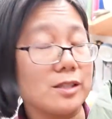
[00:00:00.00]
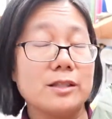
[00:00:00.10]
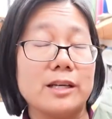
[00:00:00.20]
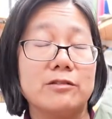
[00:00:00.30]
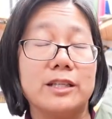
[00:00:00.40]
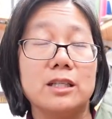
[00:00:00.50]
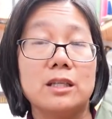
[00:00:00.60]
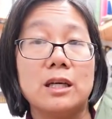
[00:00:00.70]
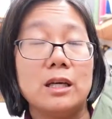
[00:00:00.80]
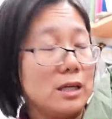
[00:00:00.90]
area.
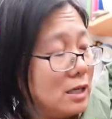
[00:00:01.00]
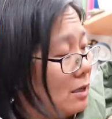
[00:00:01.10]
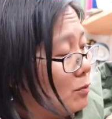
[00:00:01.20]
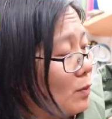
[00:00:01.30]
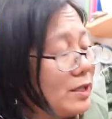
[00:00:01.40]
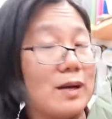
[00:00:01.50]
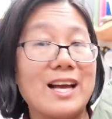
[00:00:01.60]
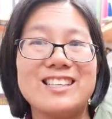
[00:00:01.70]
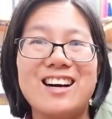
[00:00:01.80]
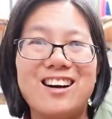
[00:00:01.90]
When you
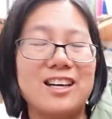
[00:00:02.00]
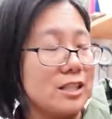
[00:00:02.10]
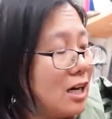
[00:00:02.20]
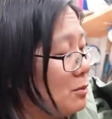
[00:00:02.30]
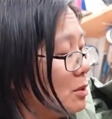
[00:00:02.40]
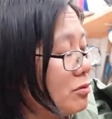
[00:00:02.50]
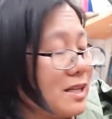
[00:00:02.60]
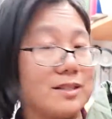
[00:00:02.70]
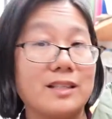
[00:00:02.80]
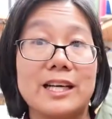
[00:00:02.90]
had hard armor
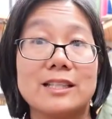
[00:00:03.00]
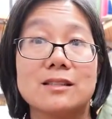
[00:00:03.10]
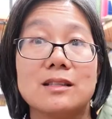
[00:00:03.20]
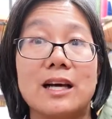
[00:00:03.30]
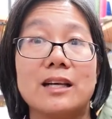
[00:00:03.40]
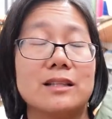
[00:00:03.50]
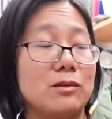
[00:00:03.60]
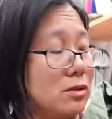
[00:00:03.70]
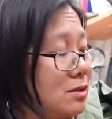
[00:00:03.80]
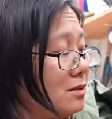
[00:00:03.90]
pressing against that,
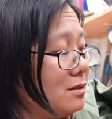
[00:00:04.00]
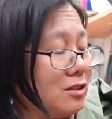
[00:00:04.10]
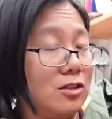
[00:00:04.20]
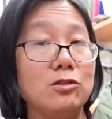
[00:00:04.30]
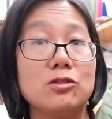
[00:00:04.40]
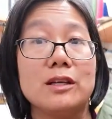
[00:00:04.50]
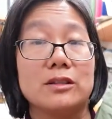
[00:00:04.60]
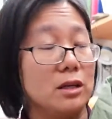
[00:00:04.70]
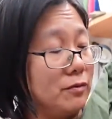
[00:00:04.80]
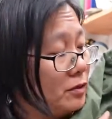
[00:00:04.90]
that was hugely
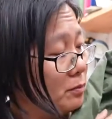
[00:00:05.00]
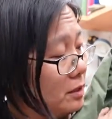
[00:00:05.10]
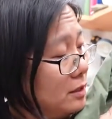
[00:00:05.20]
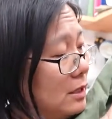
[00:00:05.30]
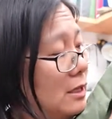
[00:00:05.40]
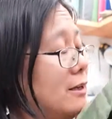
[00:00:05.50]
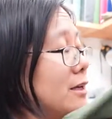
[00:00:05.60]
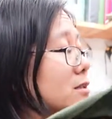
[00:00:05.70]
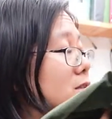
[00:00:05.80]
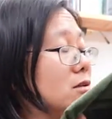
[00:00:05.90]
uncomfortable.
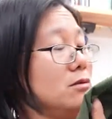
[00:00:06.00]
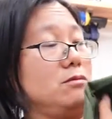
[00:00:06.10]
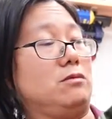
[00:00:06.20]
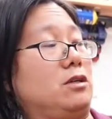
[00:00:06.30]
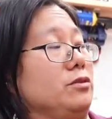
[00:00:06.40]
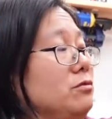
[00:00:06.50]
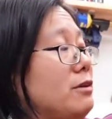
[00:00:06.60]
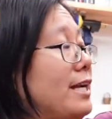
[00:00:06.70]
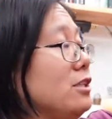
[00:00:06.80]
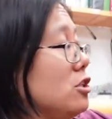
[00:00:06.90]
And so on the
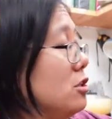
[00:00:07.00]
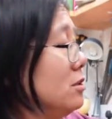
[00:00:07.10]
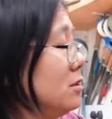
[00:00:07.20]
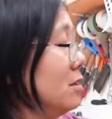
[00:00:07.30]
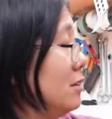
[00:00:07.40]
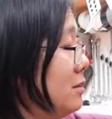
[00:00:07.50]
RAID shirts,